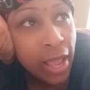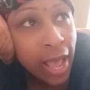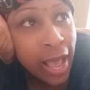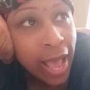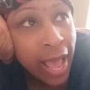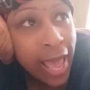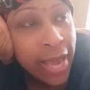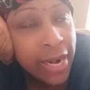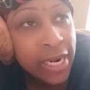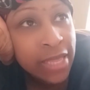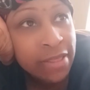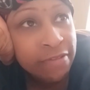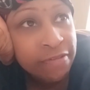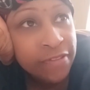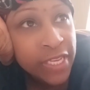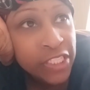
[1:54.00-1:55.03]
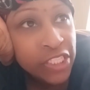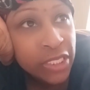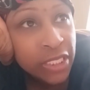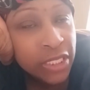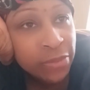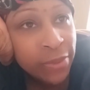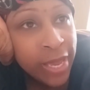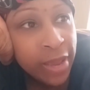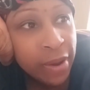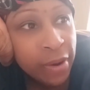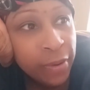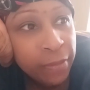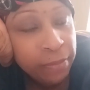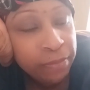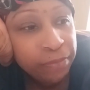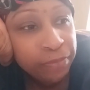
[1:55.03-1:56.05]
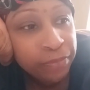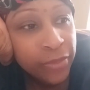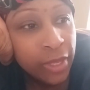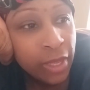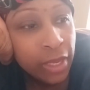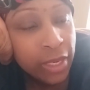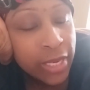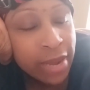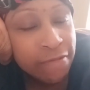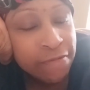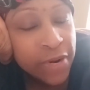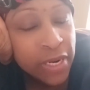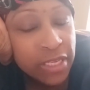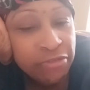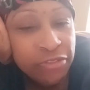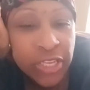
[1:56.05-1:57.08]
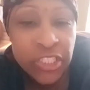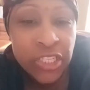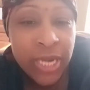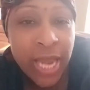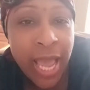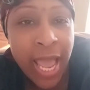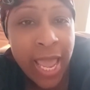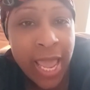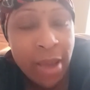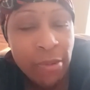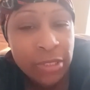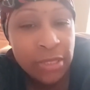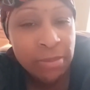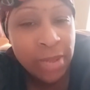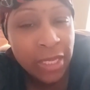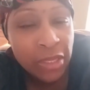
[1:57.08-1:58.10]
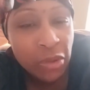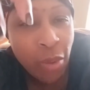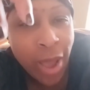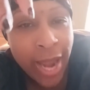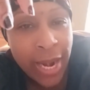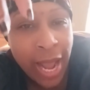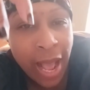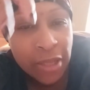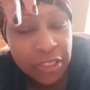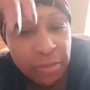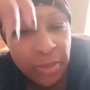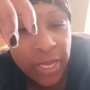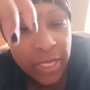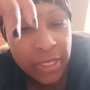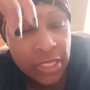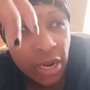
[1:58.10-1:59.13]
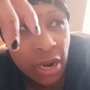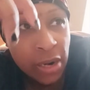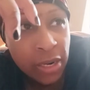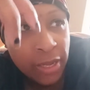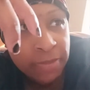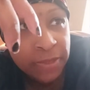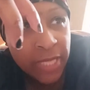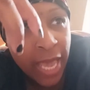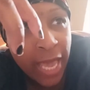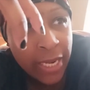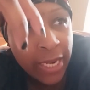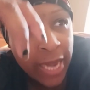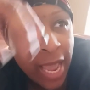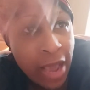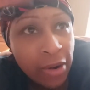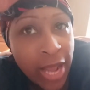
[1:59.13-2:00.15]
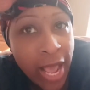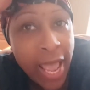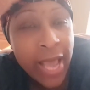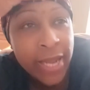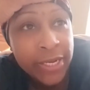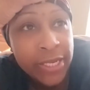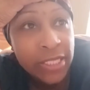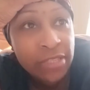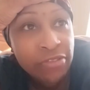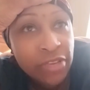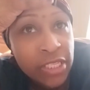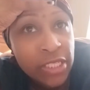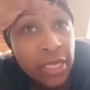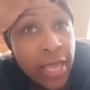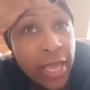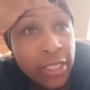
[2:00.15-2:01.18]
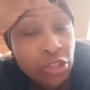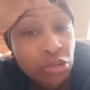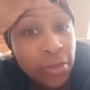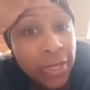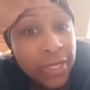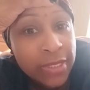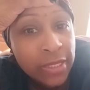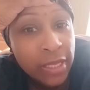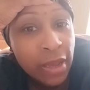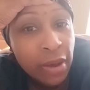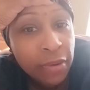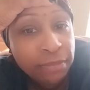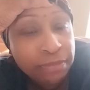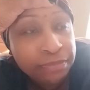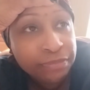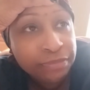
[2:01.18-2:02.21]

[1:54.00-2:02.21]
I had another vision as well. Now, the first vision I had was about the White House being turned upside down. I had this vision like 2 months ago.